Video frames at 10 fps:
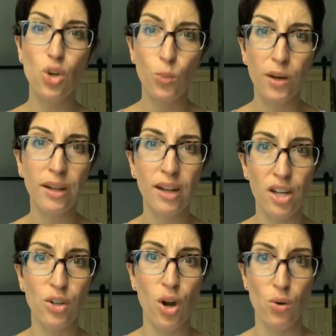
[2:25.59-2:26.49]
to working
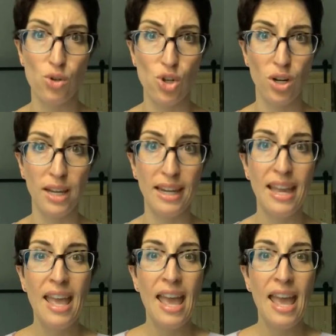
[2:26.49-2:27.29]
on your own journey.